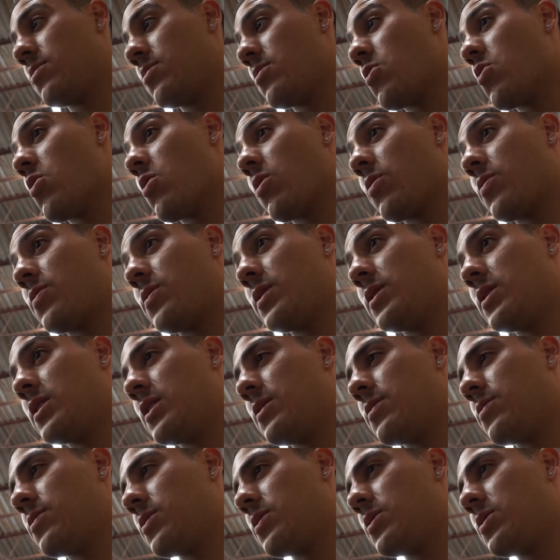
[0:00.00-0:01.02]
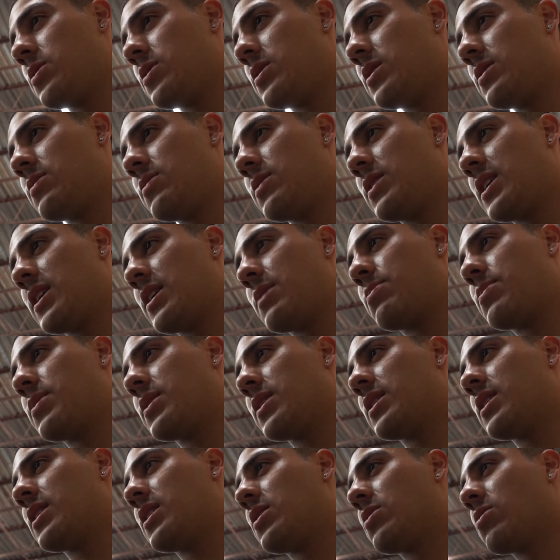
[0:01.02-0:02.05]
more filled up fluid, and we gotta put
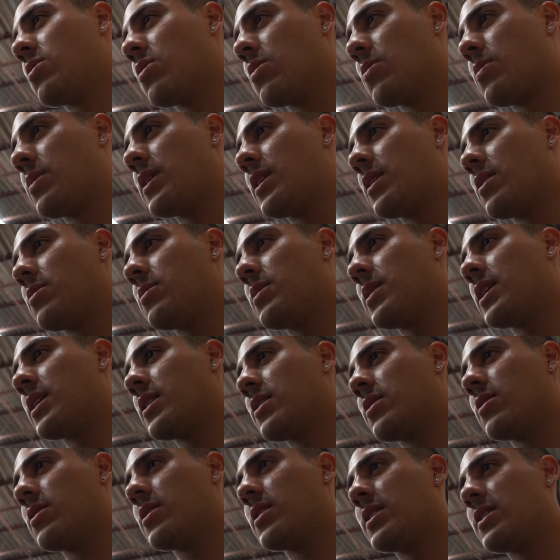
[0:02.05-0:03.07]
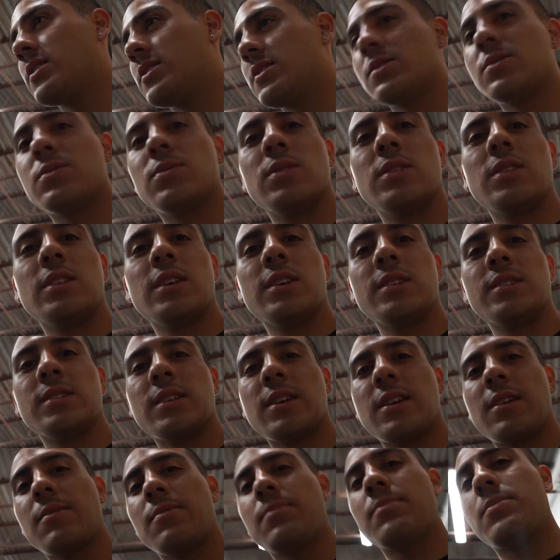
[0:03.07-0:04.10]
the door panel back on. I just realized
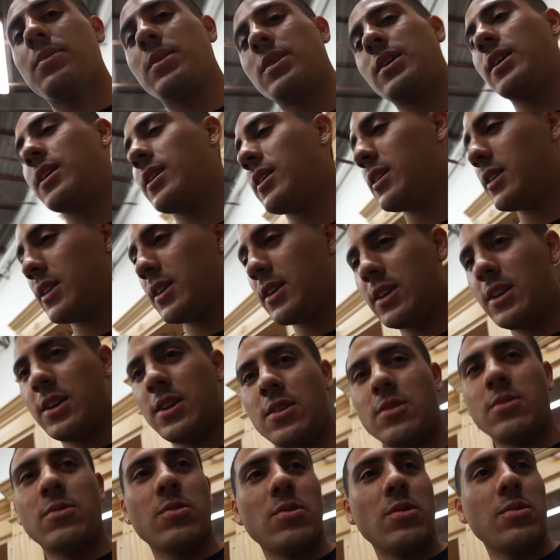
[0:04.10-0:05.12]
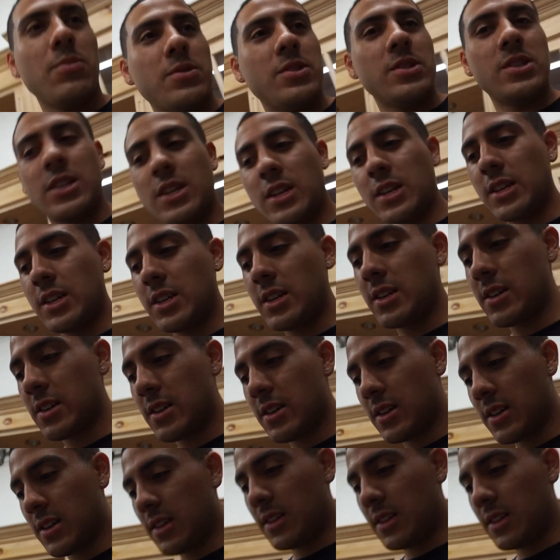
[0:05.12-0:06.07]
that, but we're almost done here.